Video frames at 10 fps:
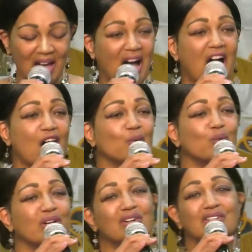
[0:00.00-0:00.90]
I
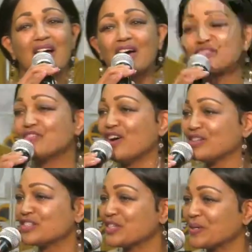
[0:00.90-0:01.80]
will not
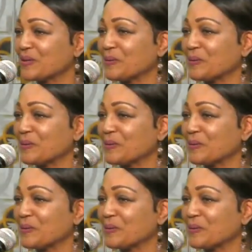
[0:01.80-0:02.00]
falter.